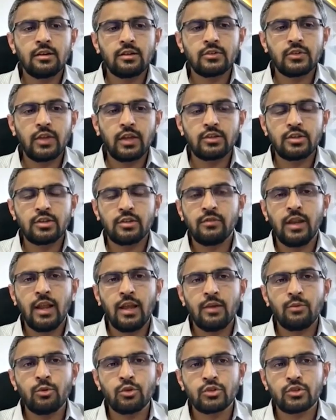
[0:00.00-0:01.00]
section when
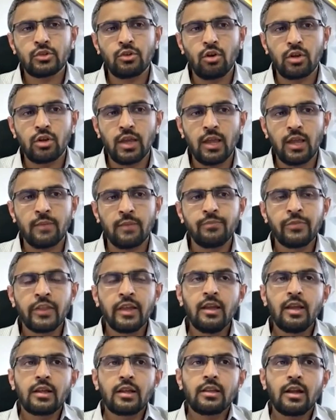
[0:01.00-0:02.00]
I was talking,
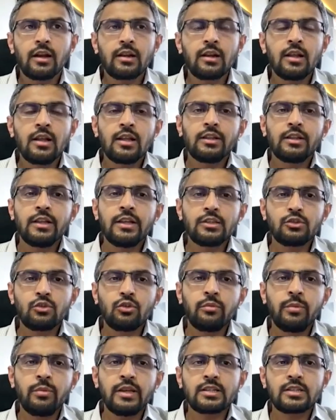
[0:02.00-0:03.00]
that these
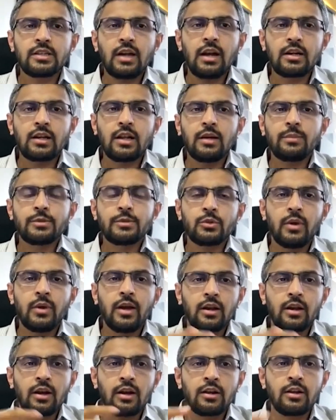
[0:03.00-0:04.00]
could be startups
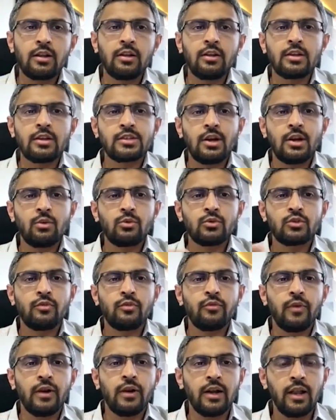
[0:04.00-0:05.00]
where continuous rounds
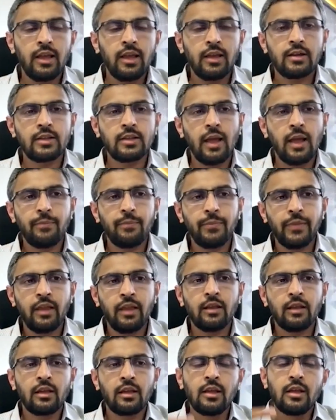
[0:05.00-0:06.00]
of funding is
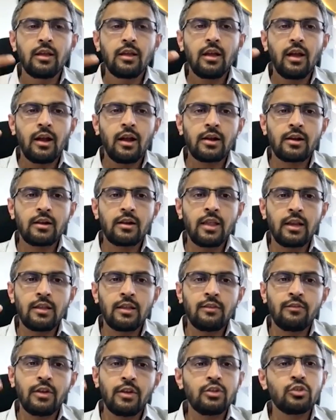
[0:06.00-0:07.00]
happening, and then
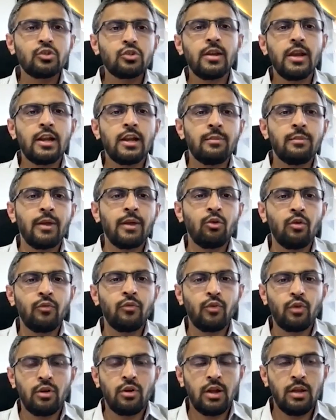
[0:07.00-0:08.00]
eventually it may go
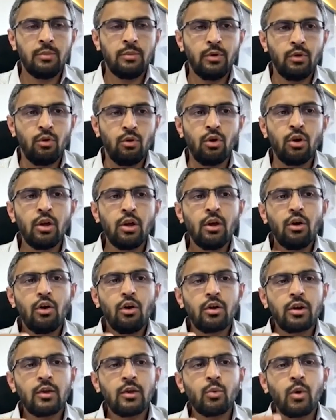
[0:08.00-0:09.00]
for an IPO.
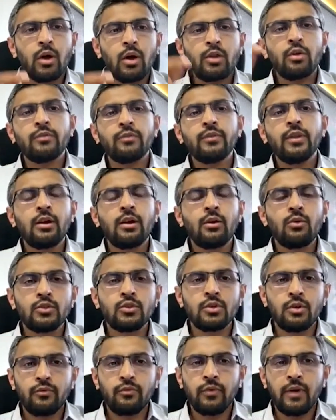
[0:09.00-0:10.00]
Or in one of the
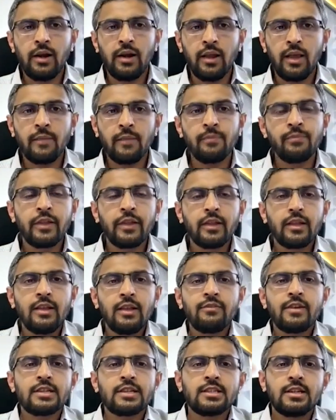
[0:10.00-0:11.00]
rounds of funding,
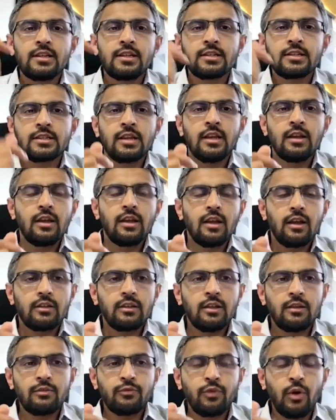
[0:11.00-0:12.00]
investors,
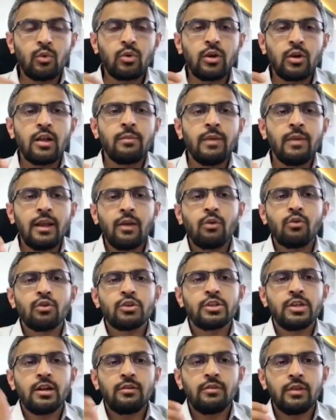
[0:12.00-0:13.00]
the founder may
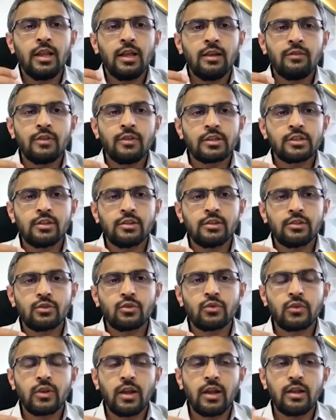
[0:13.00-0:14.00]
negotiate with the investors
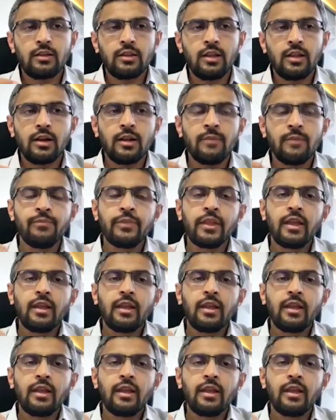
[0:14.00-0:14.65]
to state that